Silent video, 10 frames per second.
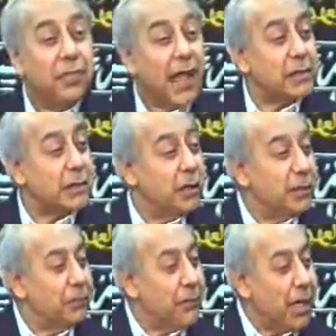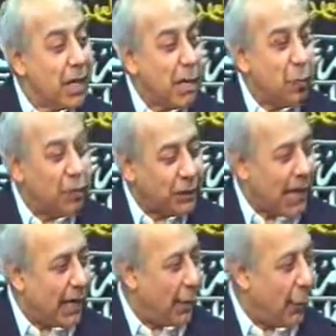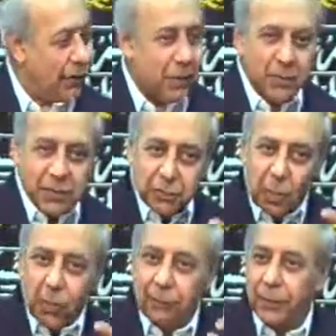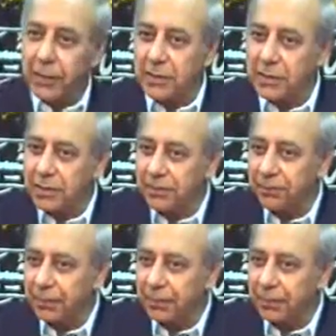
that he would carry with him a small purse,